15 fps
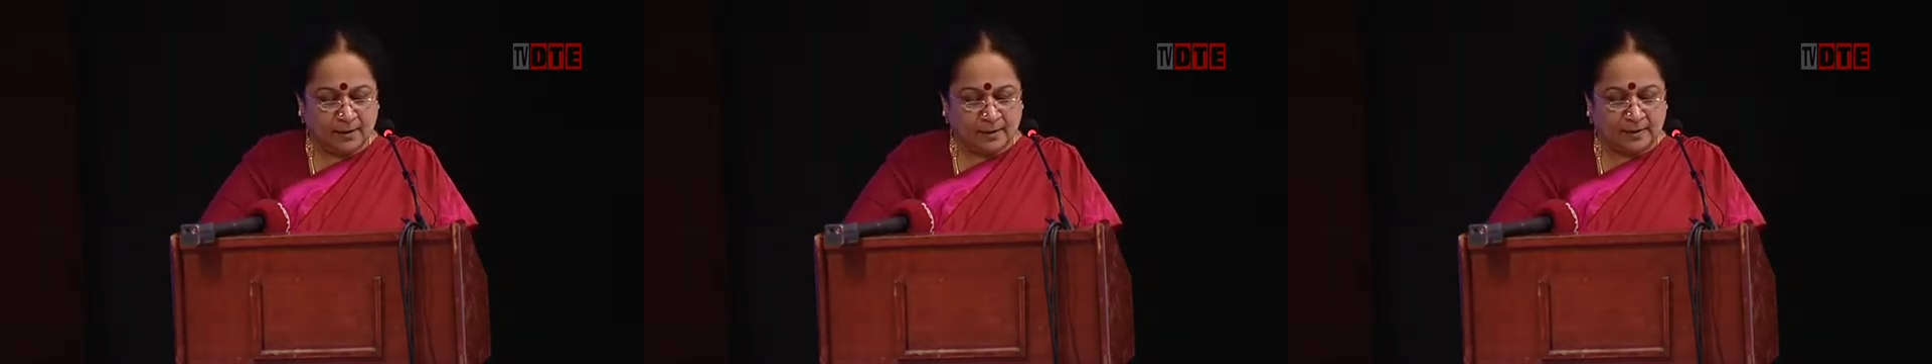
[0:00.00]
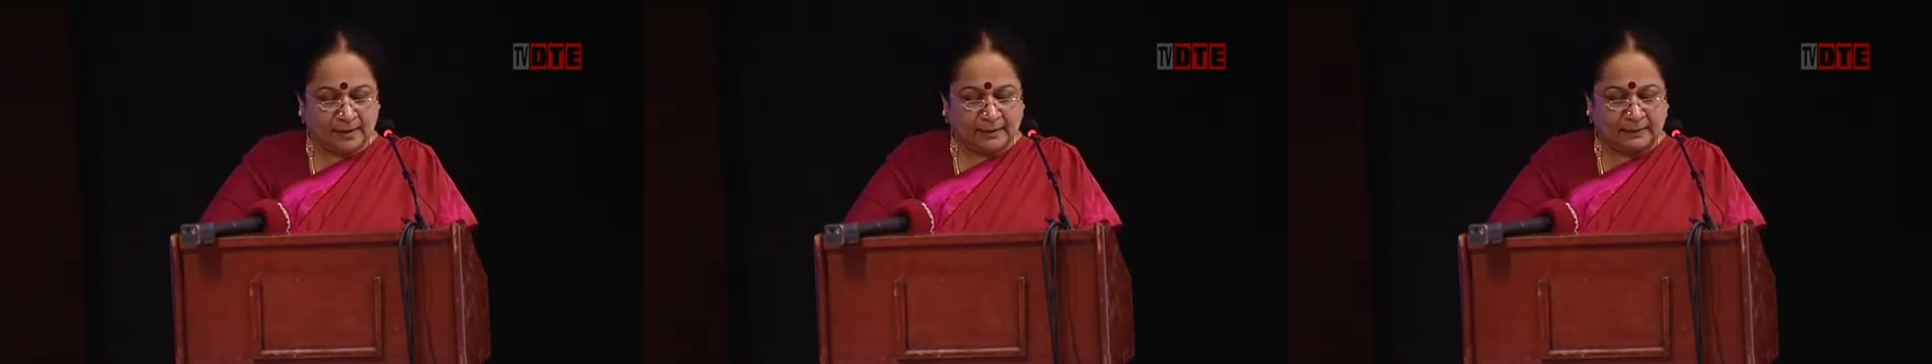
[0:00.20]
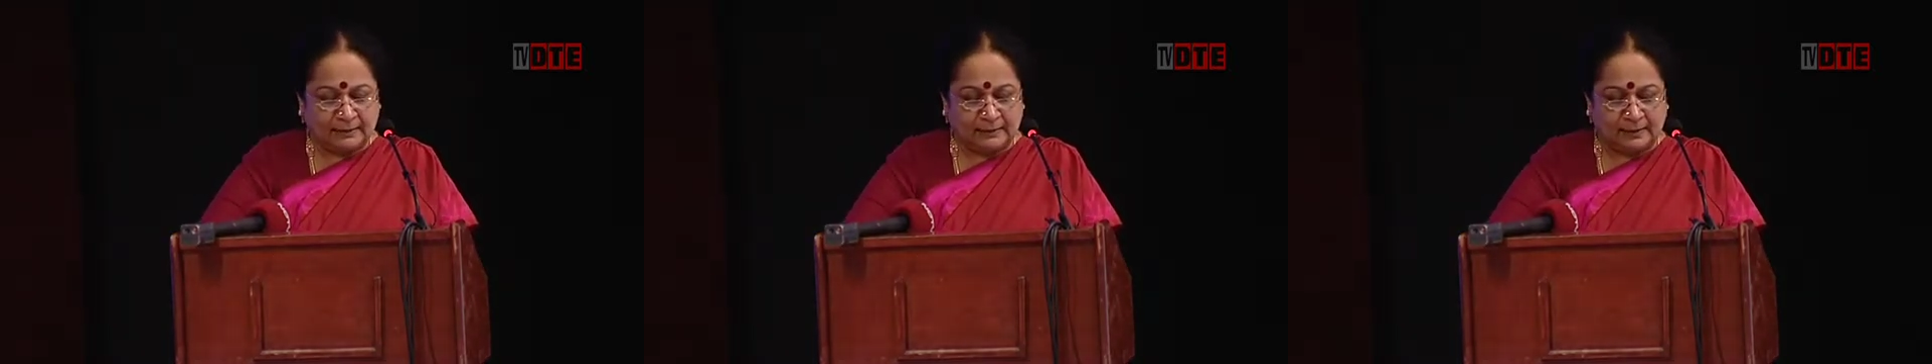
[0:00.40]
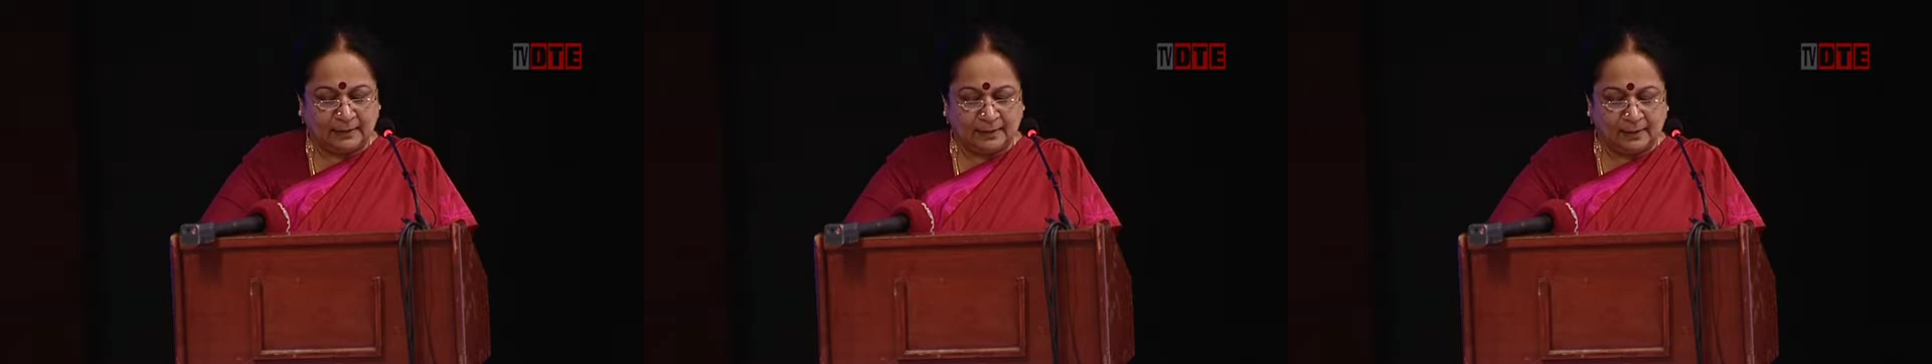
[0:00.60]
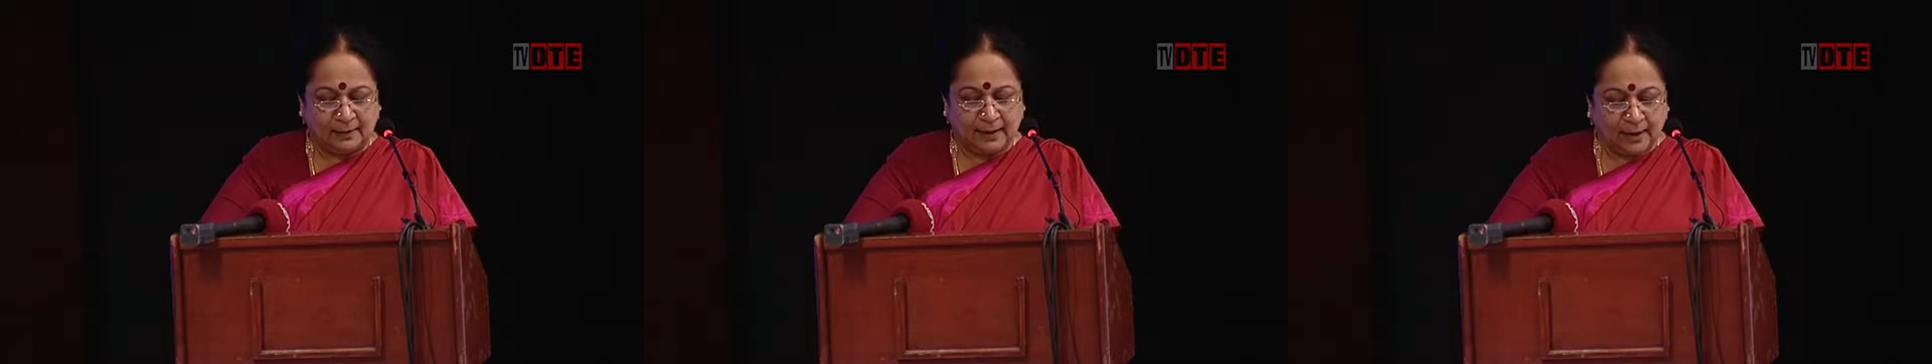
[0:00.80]
that
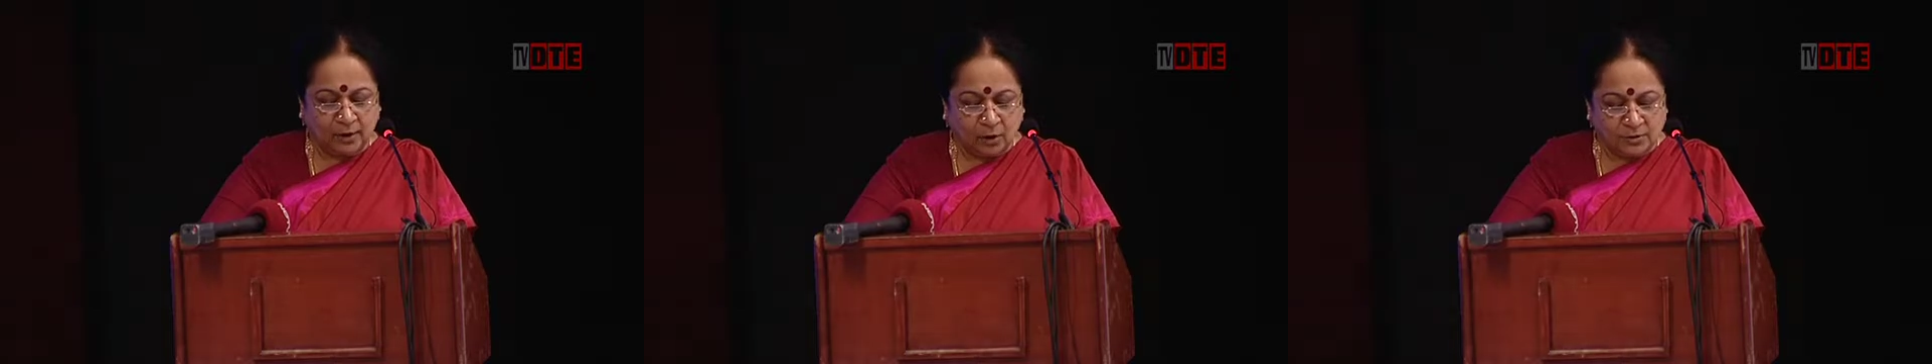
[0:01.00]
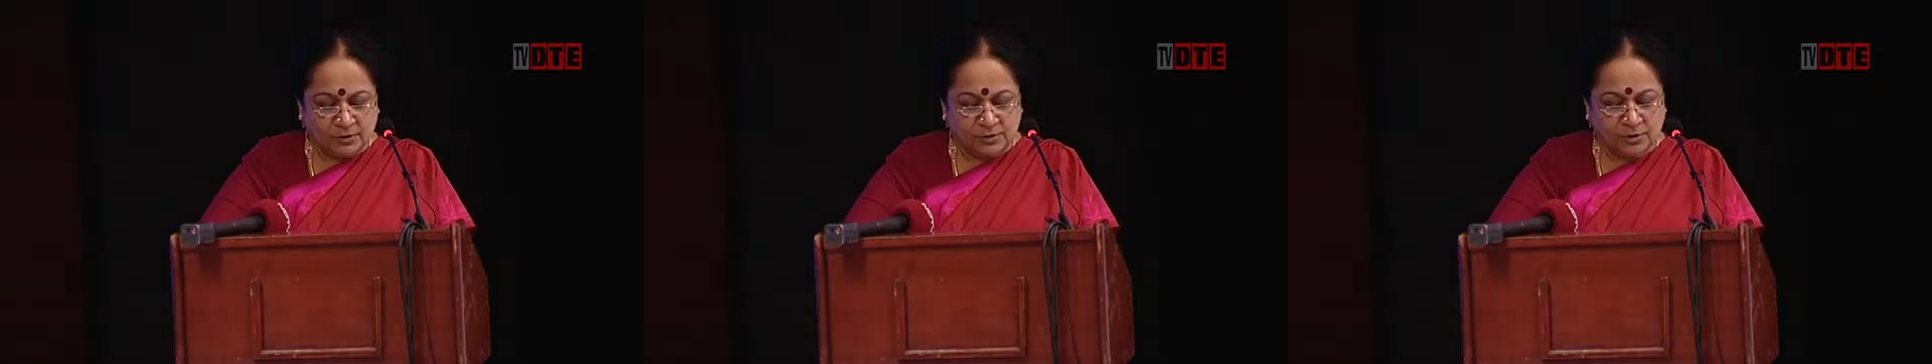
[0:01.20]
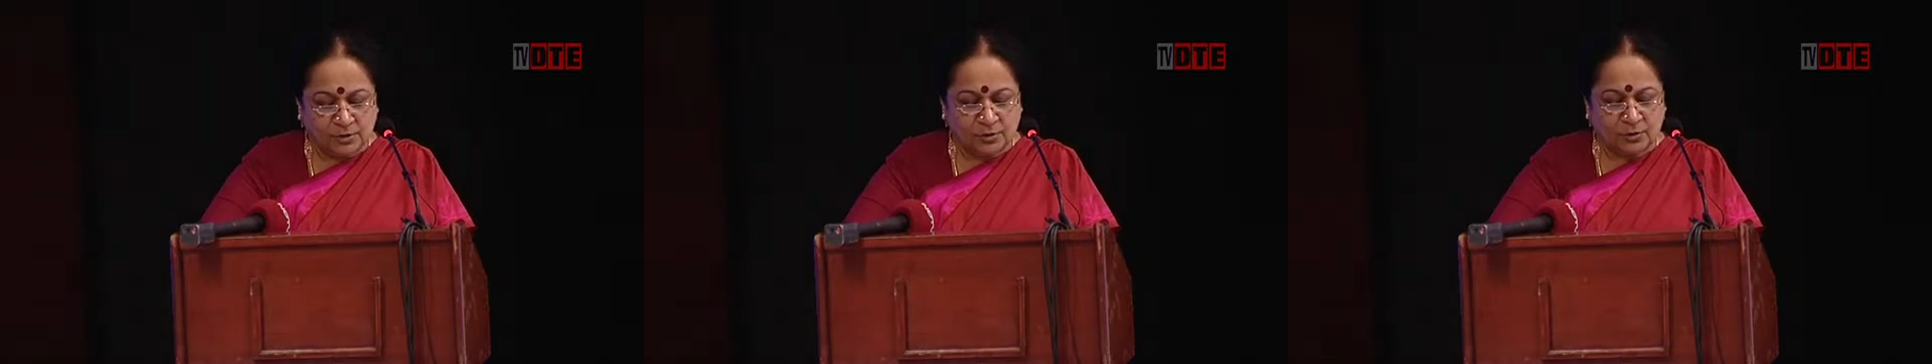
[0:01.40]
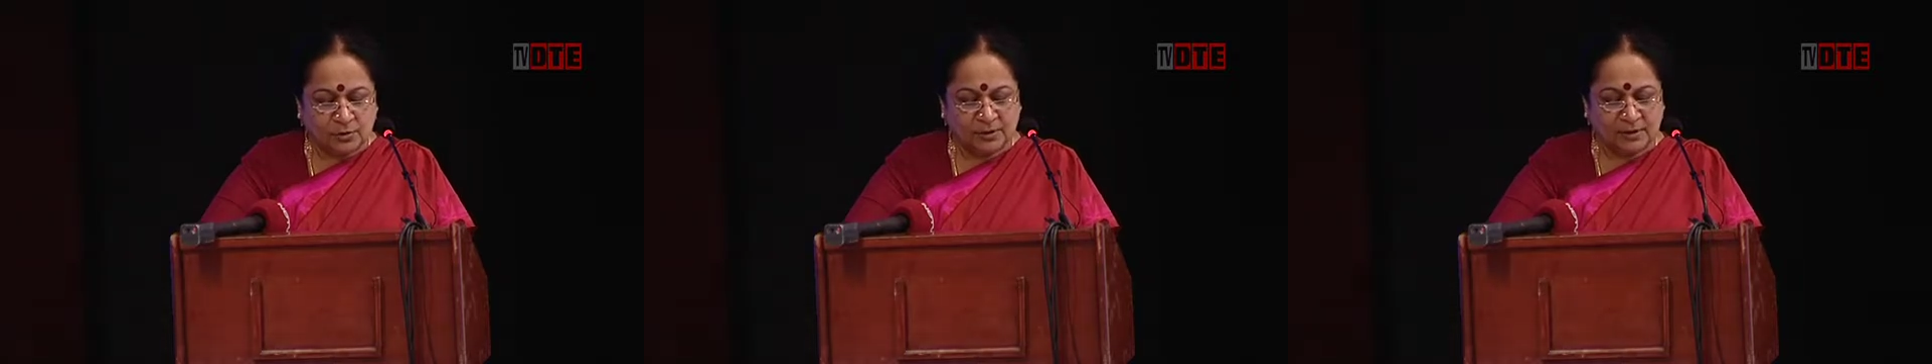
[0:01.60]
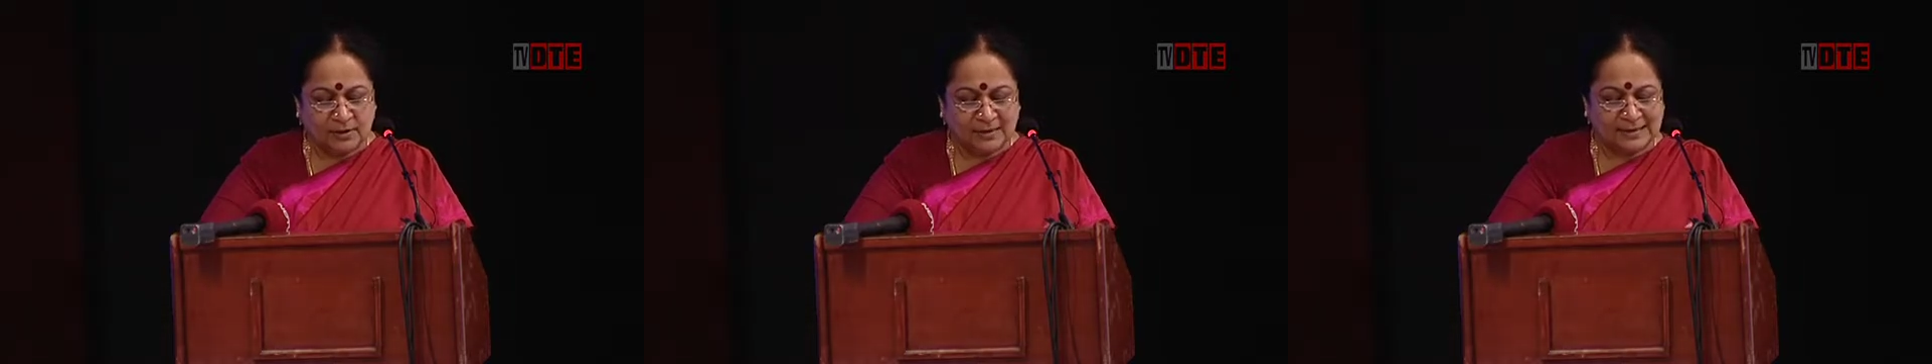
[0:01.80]
clearly
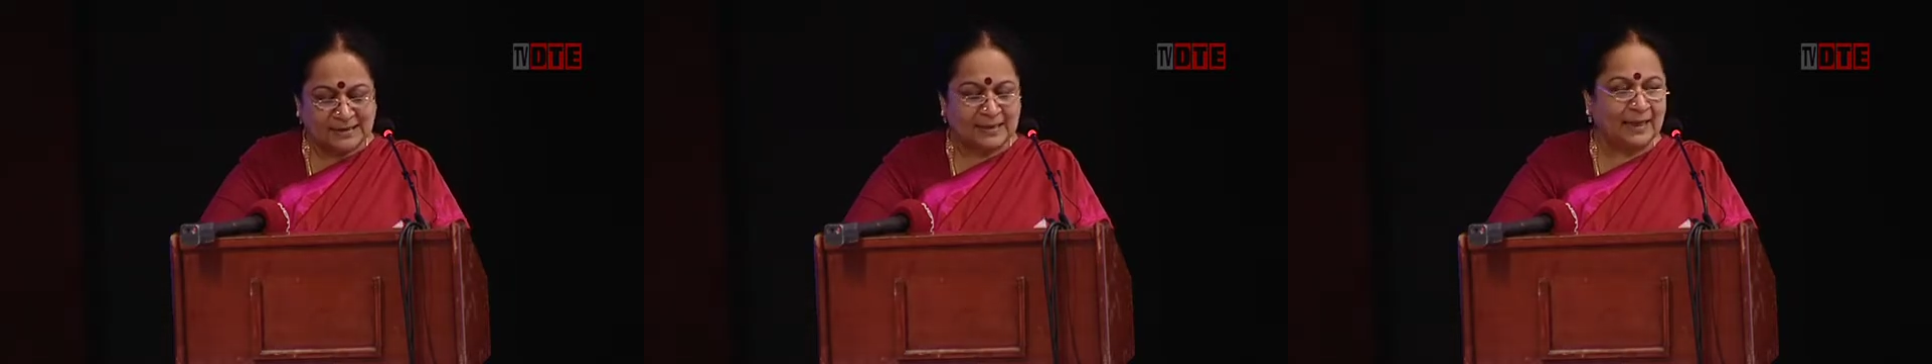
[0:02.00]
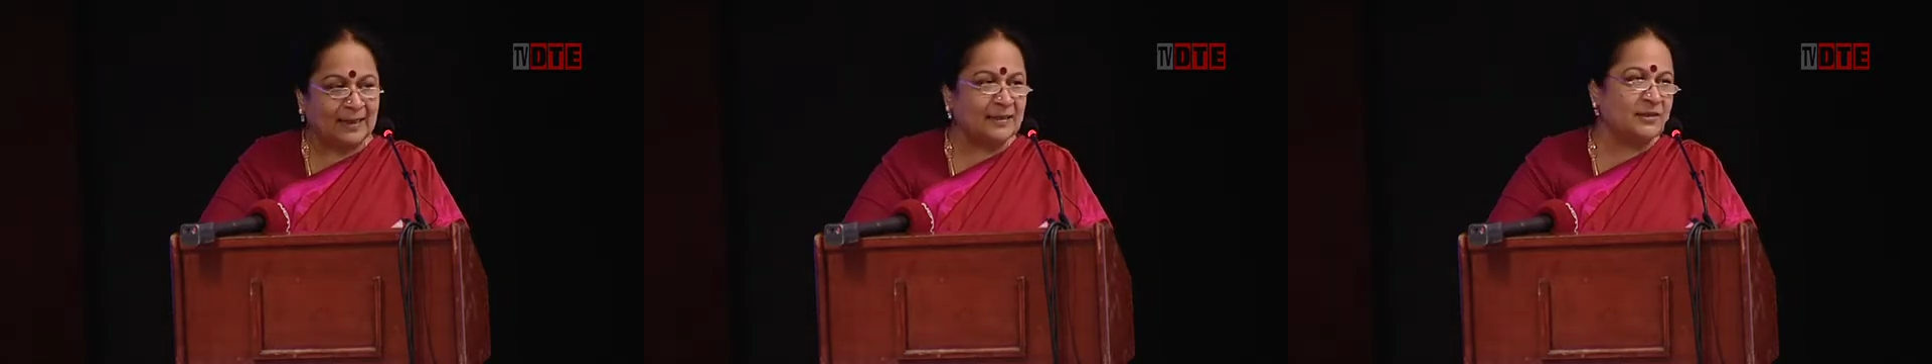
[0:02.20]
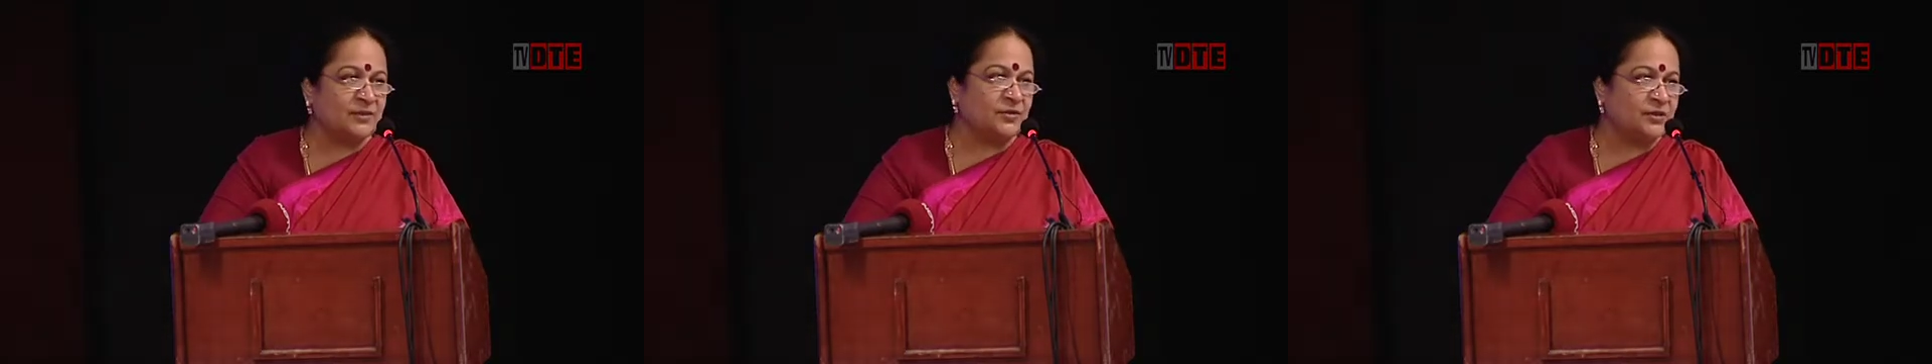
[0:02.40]
constitute a disguised